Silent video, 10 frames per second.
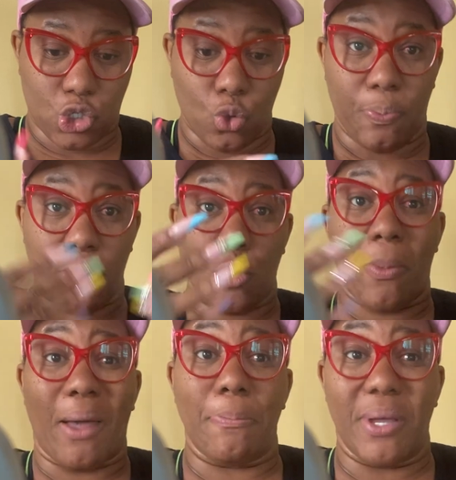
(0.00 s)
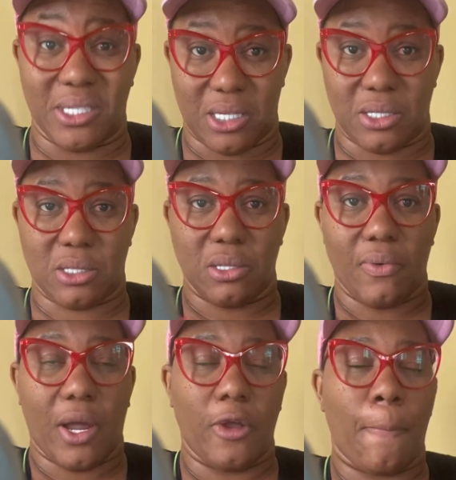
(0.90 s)
to build my business,
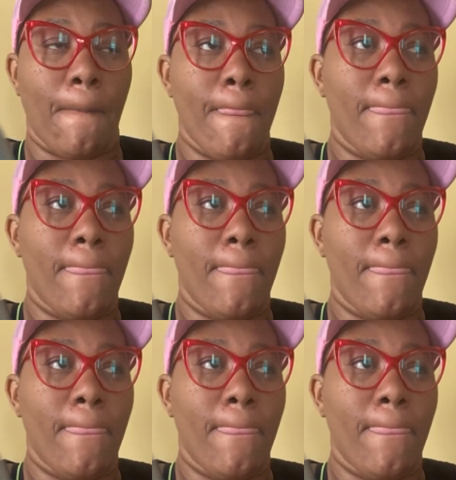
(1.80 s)
right?